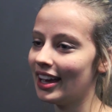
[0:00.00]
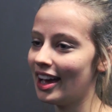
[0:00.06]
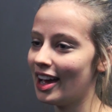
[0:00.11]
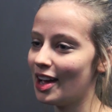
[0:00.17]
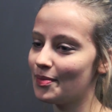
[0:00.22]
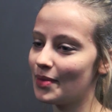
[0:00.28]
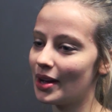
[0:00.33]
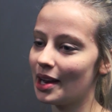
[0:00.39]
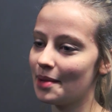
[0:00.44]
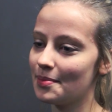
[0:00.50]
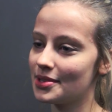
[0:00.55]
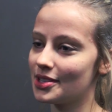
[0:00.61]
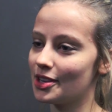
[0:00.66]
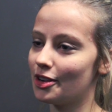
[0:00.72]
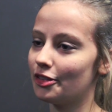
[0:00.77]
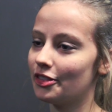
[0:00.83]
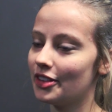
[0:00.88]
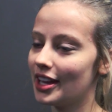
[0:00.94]
Hi, my name's
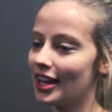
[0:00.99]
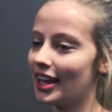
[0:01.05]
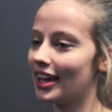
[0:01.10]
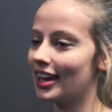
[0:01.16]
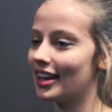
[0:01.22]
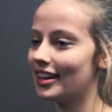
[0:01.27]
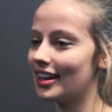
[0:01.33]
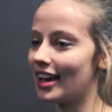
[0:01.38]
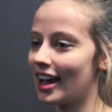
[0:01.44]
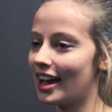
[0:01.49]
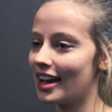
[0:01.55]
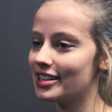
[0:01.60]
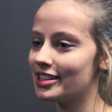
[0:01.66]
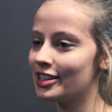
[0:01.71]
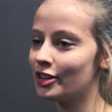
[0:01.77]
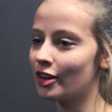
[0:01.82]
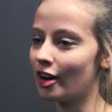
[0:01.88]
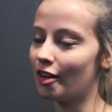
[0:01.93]
Sophie, and I
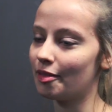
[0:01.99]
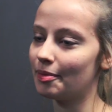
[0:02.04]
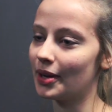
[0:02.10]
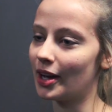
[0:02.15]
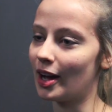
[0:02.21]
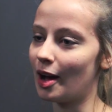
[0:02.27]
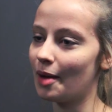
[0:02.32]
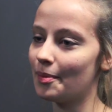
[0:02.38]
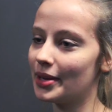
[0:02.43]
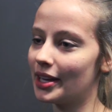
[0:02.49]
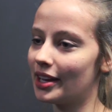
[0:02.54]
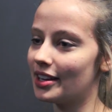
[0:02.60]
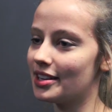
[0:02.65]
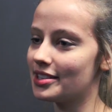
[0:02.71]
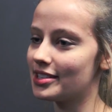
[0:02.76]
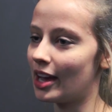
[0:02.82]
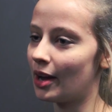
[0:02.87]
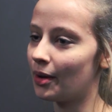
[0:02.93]
did Krav Maga
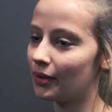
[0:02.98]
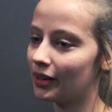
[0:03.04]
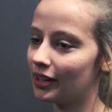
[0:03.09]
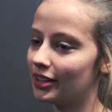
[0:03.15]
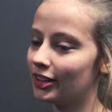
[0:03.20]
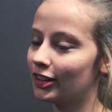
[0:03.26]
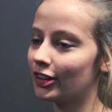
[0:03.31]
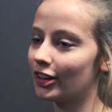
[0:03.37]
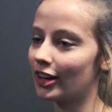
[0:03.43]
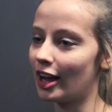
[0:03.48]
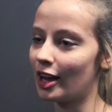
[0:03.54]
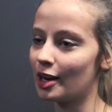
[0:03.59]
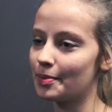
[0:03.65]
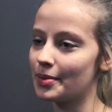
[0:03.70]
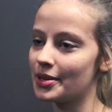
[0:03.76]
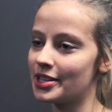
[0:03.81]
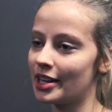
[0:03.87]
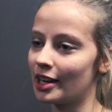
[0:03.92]
because I wanted to learn how
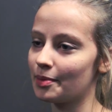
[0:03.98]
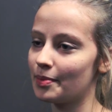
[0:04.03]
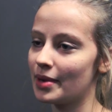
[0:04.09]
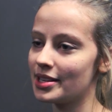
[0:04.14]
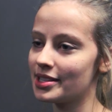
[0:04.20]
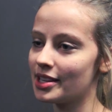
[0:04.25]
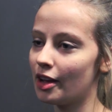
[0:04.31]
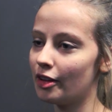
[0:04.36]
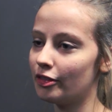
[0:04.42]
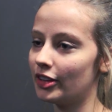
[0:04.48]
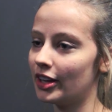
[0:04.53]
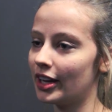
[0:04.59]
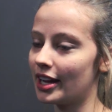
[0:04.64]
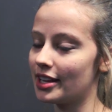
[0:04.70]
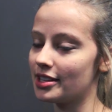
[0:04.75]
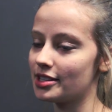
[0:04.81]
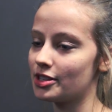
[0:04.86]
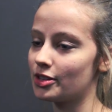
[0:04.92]
to protect myself
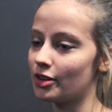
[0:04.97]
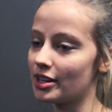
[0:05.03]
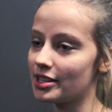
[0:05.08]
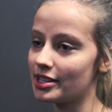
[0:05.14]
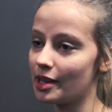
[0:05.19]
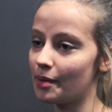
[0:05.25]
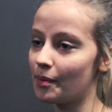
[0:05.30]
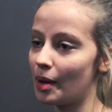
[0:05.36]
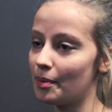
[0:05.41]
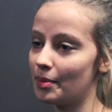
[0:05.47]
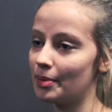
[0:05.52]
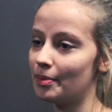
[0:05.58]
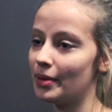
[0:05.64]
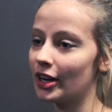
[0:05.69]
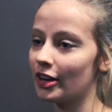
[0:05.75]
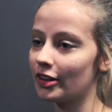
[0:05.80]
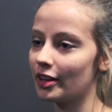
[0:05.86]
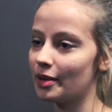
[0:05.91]
against threats that might be
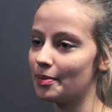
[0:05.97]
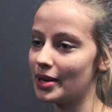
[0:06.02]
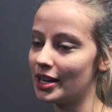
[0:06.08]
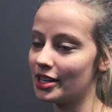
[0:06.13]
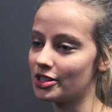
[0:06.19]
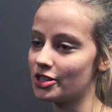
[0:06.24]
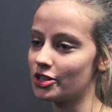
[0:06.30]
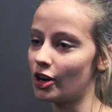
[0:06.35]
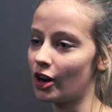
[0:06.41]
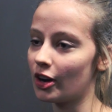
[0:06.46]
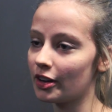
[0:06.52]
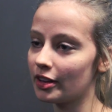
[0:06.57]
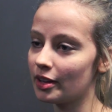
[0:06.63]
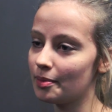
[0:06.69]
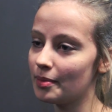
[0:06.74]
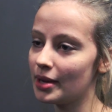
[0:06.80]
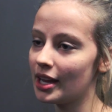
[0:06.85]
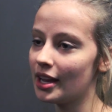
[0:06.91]
bigger than me and stronger
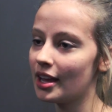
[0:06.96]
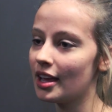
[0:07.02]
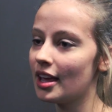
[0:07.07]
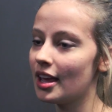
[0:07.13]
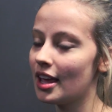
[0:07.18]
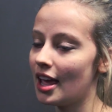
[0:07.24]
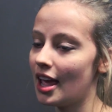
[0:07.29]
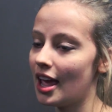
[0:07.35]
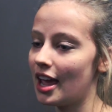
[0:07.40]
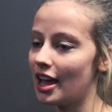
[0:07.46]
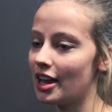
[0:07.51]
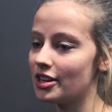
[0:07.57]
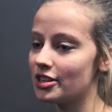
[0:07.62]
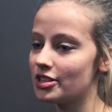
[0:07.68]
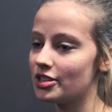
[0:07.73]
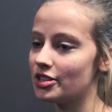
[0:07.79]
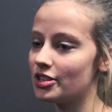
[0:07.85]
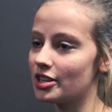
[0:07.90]
than me,
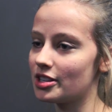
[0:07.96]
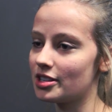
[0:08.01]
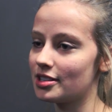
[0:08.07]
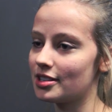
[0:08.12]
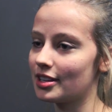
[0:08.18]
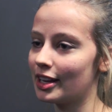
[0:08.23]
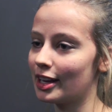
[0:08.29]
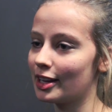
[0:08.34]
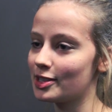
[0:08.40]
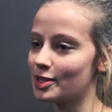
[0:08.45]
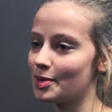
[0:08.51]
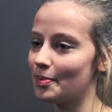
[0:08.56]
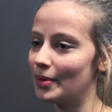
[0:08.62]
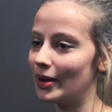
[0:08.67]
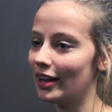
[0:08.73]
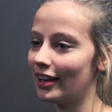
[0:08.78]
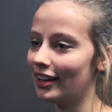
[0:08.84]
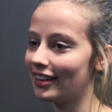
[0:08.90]
and just kick some
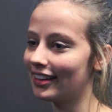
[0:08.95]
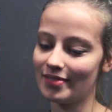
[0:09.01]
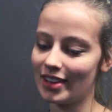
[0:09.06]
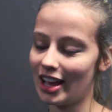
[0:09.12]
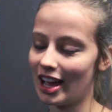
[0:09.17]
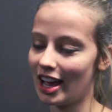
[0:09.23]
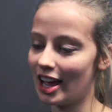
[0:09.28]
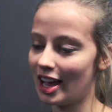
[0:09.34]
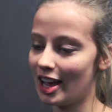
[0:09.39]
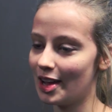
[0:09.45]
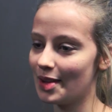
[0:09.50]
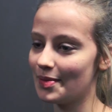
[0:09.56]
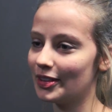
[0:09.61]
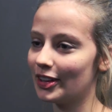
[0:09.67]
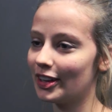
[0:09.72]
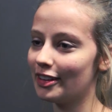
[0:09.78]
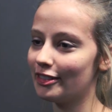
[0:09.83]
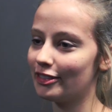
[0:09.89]
butt. I'm
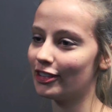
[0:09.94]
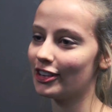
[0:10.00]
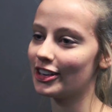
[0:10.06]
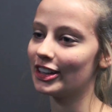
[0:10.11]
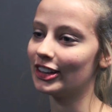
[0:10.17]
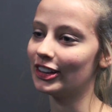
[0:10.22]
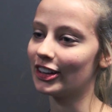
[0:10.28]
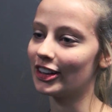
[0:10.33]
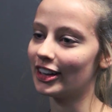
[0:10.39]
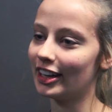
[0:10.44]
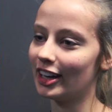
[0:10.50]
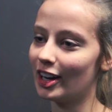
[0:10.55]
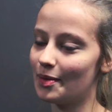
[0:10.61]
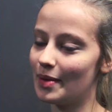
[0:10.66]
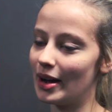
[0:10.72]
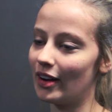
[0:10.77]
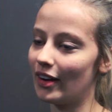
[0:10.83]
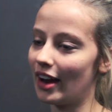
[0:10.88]
looking forward to learning
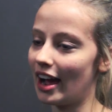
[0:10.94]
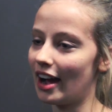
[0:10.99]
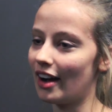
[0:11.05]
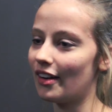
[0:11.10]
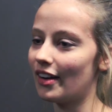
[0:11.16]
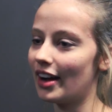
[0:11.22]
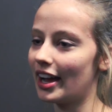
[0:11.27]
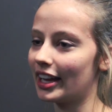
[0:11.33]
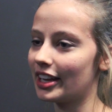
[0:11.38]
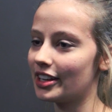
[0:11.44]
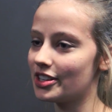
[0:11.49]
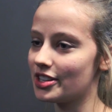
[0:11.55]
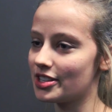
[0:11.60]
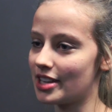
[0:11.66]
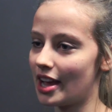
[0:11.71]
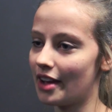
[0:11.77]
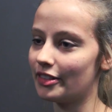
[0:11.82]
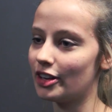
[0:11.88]
about how I can
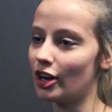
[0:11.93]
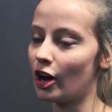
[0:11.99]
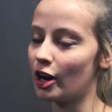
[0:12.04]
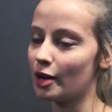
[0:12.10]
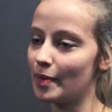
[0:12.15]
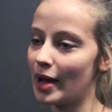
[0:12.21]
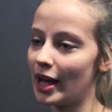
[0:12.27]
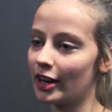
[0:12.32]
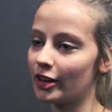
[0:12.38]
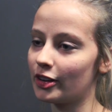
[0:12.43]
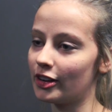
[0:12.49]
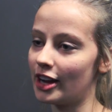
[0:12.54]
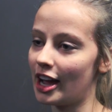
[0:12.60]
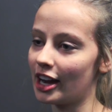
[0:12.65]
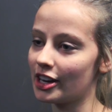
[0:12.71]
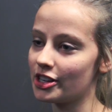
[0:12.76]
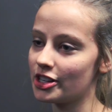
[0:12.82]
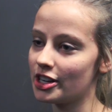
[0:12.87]
just have an automatic
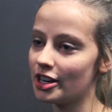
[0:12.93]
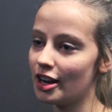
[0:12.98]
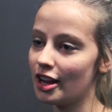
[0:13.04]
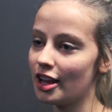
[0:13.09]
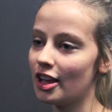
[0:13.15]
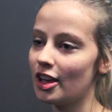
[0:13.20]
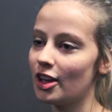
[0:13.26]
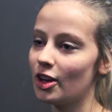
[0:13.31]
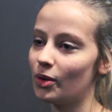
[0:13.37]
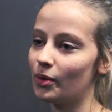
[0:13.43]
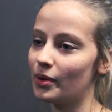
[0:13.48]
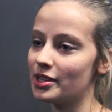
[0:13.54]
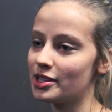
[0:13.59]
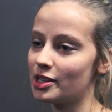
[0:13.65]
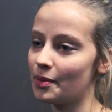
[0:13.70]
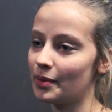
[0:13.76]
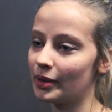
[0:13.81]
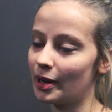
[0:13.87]
reaction
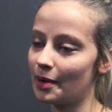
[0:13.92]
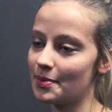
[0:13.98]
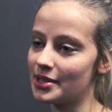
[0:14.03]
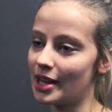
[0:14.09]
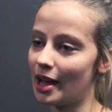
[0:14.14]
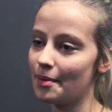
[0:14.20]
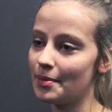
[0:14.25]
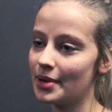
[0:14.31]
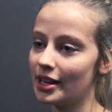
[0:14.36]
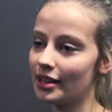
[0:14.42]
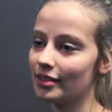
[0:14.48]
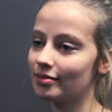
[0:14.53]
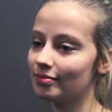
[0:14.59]
when someone comes at me.